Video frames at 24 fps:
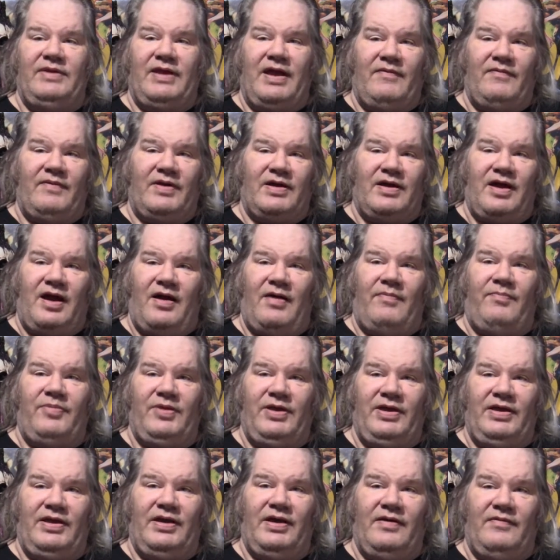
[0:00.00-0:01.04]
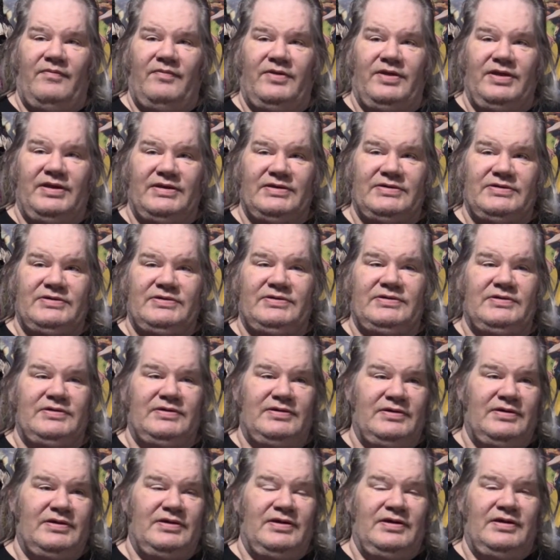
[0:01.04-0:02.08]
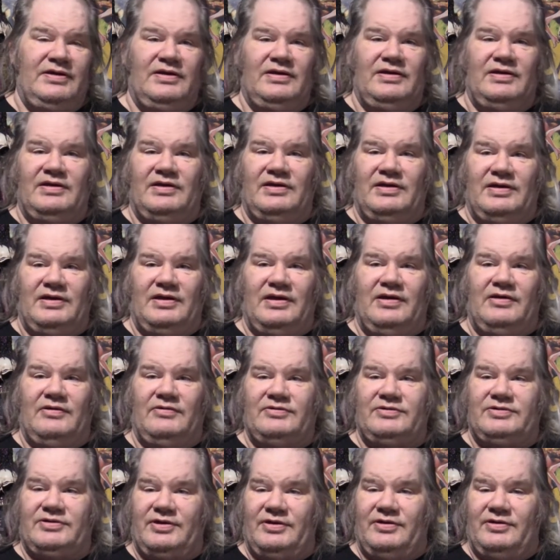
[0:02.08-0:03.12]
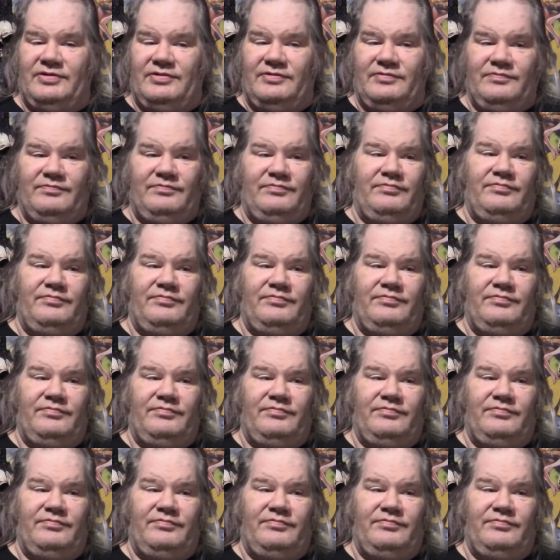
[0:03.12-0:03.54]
to have a copy of this, you know, so.